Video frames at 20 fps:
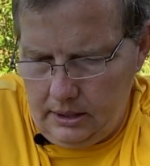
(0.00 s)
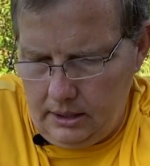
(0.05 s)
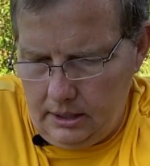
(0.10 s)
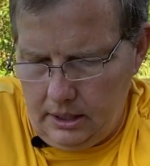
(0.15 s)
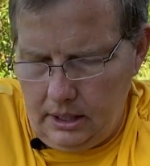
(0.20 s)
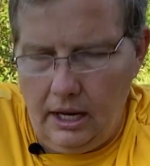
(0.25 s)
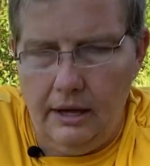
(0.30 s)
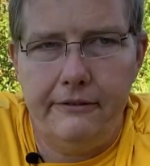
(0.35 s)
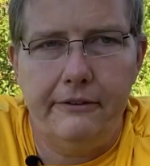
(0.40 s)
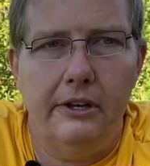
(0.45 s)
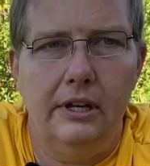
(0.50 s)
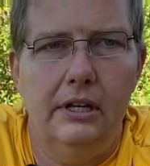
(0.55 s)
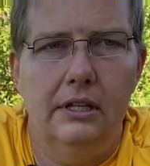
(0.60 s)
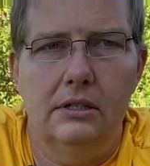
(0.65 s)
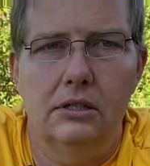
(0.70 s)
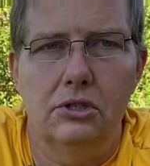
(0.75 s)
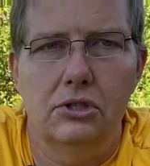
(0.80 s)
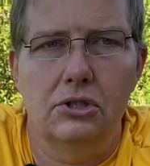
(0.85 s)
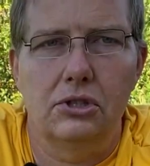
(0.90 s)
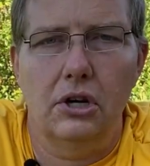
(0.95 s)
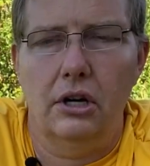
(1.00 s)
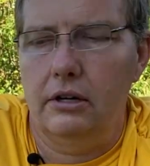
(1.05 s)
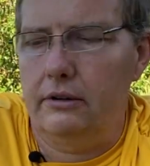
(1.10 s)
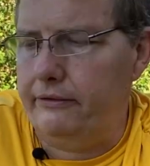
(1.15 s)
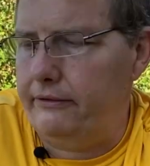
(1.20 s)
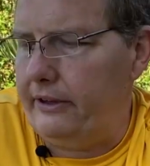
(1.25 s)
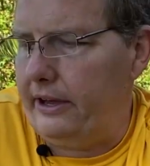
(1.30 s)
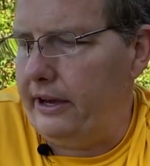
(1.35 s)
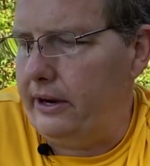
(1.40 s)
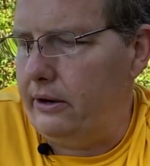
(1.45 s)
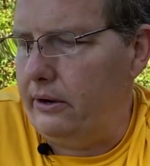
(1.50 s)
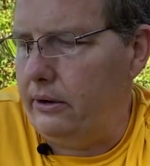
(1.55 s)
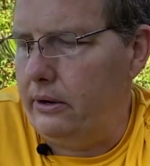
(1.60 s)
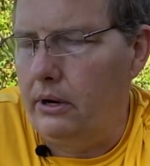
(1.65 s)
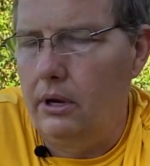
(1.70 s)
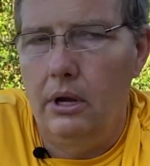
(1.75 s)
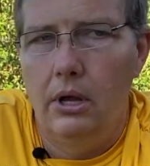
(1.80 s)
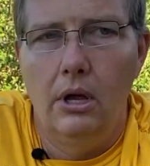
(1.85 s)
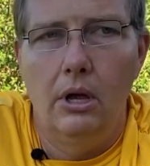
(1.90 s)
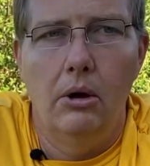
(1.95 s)
enough heat to start a fire,
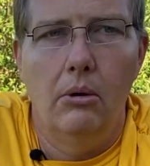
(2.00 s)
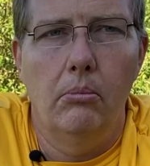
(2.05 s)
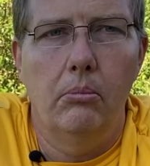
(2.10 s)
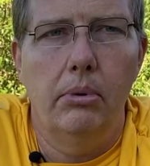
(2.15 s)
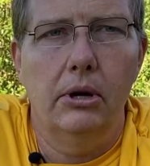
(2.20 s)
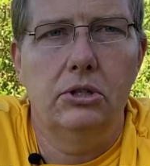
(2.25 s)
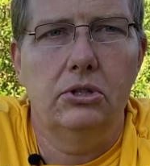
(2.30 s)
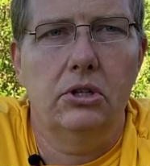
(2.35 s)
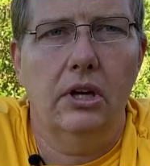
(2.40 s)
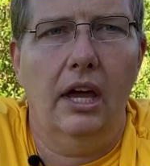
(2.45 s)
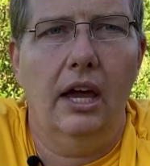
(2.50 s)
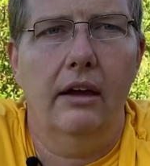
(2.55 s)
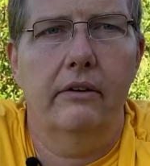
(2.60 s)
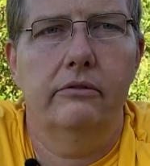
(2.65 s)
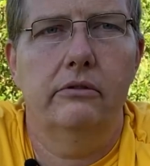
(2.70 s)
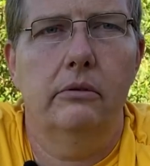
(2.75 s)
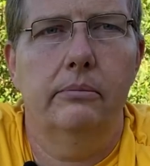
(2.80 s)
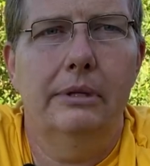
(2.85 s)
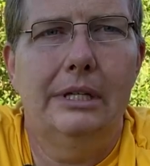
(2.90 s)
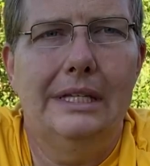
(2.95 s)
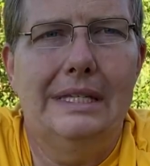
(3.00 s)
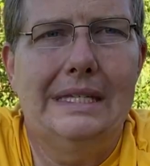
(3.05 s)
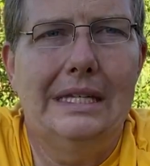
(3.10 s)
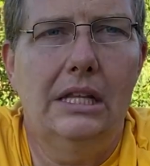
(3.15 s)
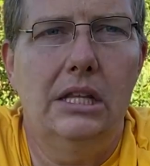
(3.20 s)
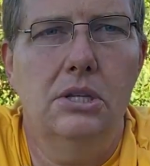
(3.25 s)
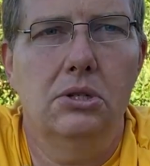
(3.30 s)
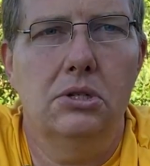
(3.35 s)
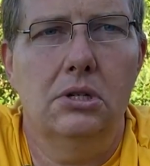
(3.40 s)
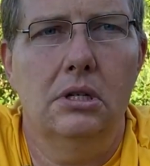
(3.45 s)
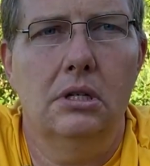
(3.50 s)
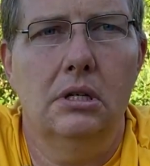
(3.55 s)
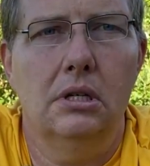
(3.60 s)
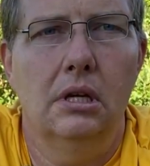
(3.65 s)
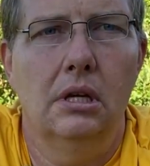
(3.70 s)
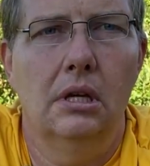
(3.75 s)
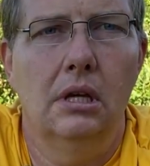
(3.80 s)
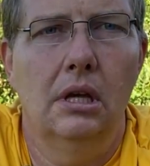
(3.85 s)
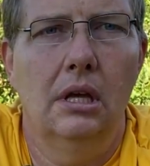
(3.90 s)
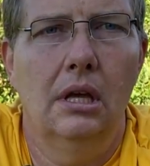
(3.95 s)
but you have to be diligent
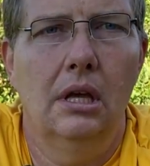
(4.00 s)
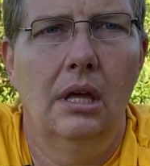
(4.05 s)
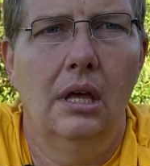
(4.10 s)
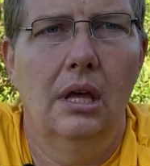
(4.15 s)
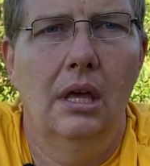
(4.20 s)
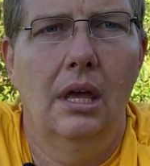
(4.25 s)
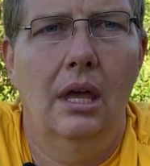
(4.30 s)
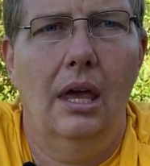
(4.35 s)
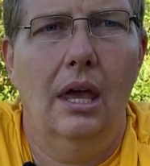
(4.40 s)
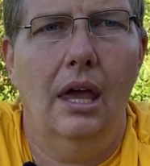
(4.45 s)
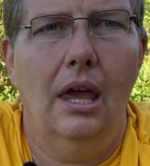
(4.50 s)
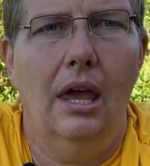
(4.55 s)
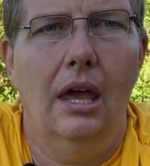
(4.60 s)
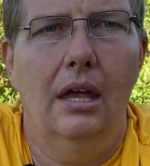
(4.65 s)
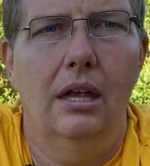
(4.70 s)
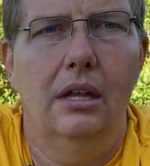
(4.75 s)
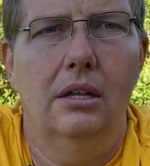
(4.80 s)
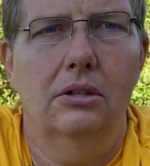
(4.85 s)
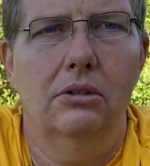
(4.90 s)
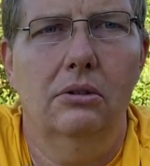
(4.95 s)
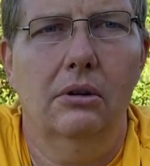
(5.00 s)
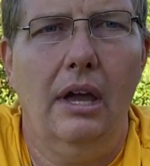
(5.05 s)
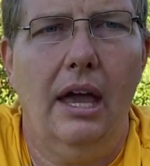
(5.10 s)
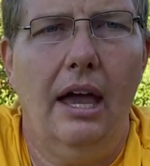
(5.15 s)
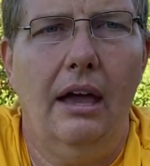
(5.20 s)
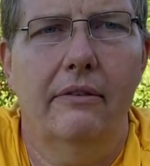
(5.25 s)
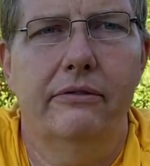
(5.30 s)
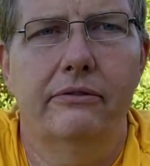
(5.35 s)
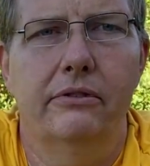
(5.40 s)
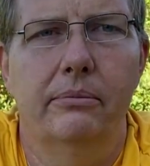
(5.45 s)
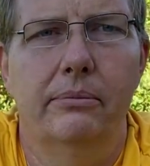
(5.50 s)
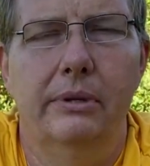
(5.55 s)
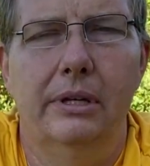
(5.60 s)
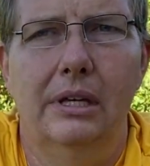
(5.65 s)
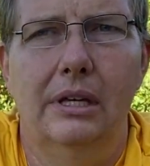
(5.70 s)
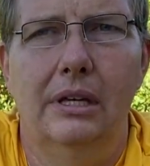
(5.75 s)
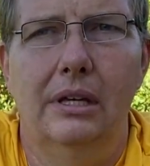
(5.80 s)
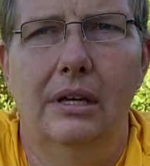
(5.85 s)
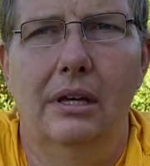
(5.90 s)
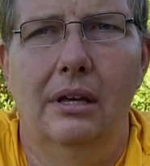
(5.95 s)
and you have to
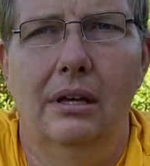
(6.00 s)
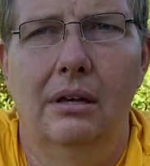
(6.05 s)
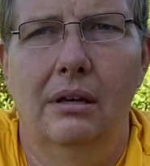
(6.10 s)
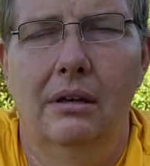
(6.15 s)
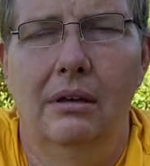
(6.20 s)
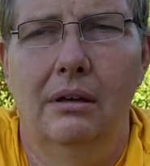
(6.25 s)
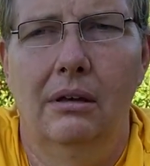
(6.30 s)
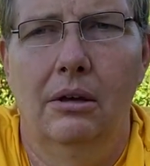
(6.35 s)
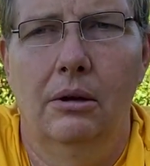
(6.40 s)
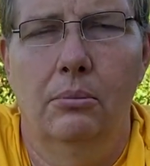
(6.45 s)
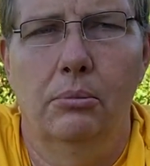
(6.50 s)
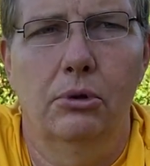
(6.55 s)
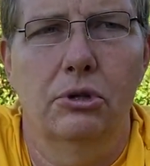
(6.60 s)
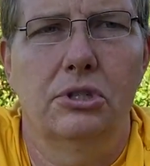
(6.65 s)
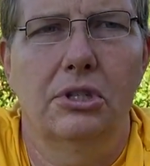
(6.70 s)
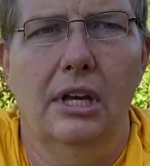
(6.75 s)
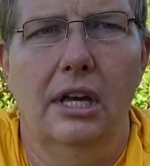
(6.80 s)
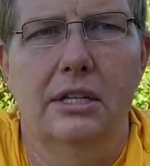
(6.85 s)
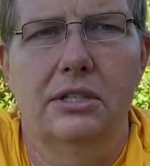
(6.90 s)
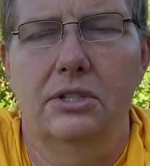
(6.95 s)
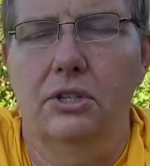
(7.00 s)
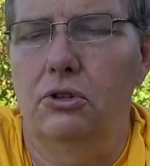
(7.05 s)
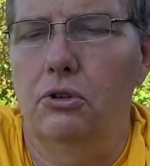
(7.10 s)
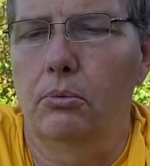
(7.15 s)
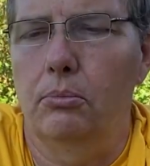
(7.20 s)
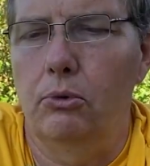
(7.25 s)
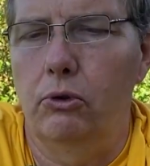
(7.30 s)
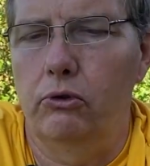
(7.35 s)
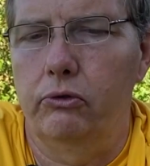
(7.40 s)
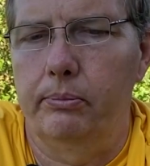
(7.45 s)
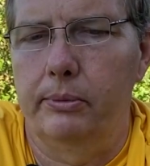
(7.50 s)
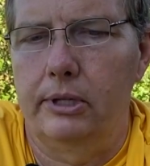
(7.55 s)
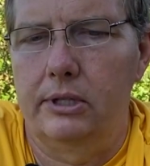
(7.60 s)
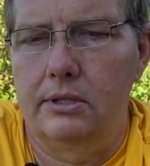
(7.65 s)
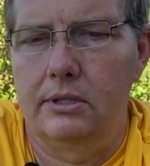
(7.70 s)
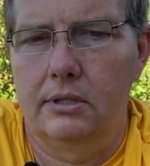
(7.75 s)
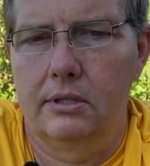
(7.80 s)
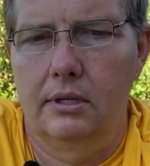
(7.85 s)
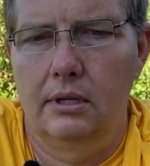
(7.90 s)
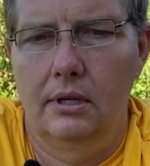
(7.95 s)
be precise in your
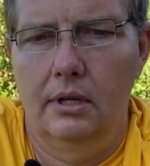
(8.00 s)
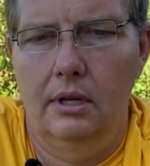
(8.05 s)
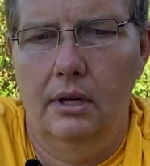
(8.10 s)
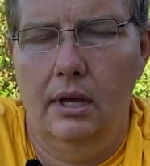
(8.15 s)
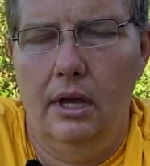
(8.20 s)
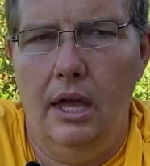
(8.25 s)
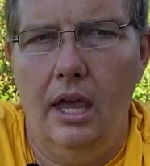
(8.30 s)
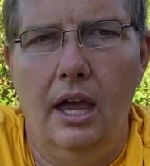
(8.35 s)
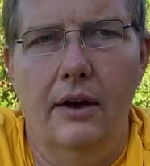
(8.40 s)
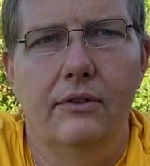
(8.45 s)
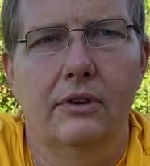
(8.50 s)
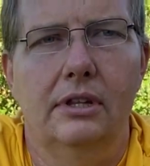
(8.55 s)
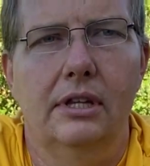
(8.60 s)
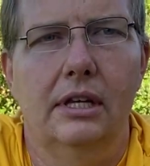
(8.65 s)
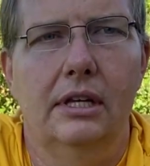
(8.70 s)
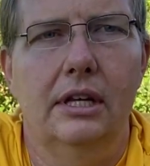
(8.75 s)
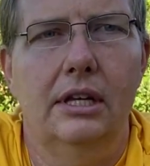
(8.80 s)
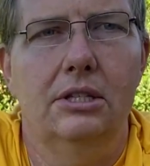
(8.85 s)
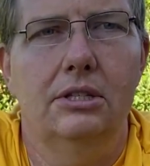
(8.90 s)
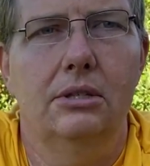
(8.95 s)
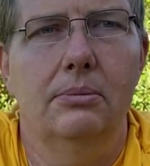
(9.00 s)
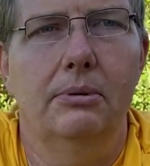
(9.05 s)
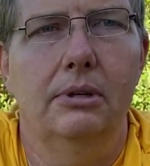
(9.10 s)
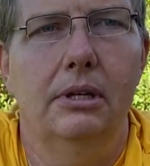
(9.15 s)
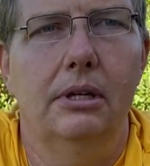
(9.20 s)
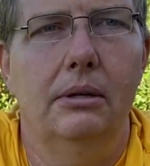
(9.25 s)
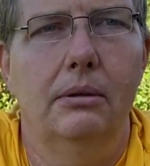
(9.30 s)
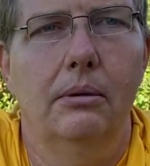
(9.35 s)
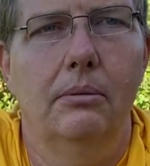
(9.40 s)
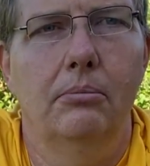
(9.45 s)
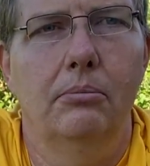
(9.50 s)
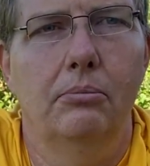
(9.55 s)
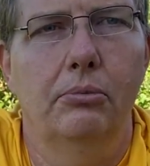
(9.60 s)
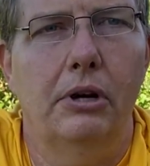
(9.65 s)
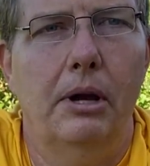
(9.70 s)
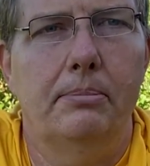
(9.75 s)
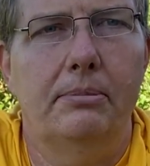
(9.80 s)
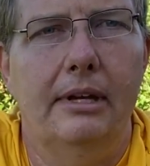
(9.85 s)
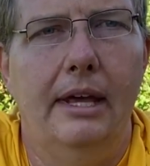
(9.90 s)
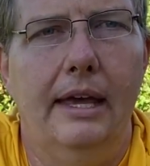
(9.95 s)
movements. Everything needs to be
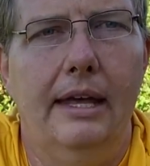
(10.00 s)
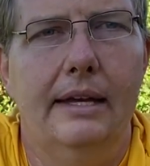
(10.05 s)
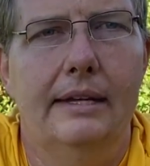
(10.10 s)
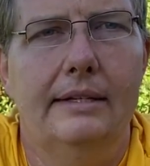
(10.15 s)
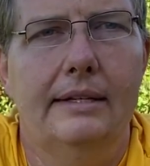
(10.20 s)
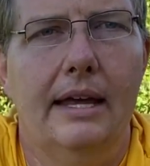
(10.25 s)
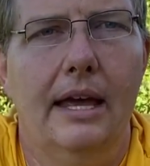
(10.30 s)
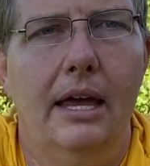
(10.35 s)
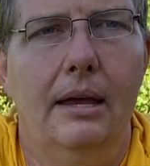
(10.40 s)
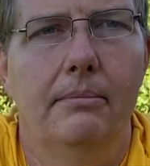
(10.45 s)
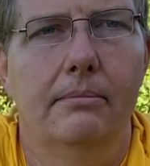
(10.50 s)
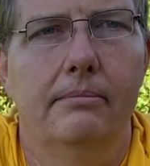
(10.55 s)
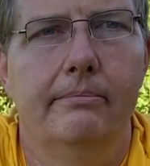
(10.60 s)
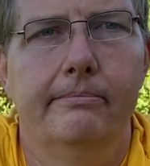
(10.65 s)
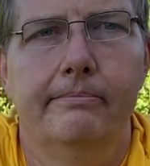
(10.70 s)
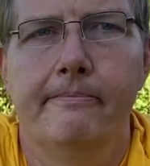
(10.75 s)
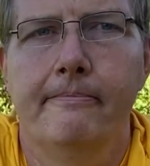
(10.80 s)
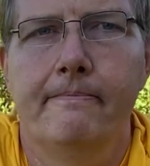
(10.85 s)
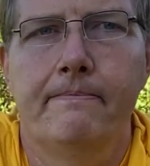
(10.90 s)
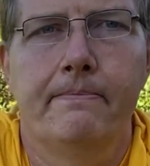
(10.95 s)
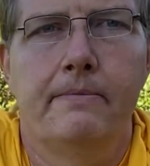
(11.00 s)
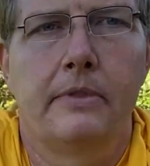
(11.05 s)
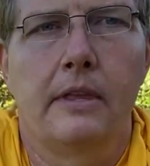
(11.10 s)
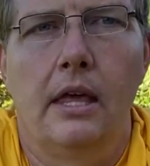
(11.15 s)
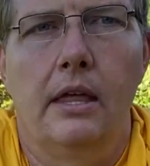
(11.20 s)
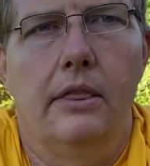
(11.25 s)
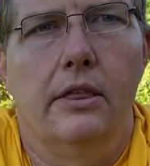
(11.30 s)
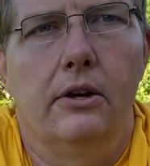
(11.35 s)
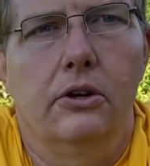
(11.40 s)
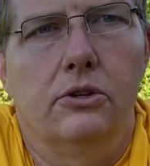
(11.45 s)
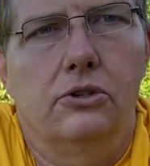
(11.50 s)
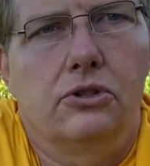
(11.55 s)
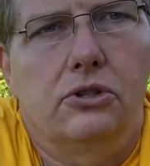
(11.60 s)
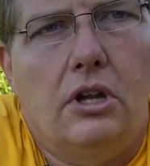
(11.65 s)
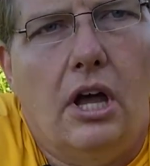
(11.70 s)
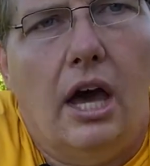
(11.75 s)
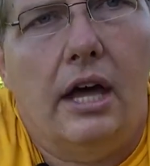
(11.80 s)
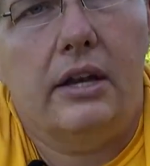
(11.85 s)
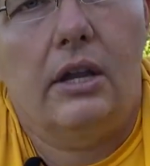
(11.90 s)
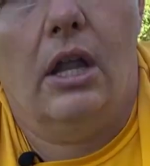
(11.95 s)
prepped ahead of time. There's not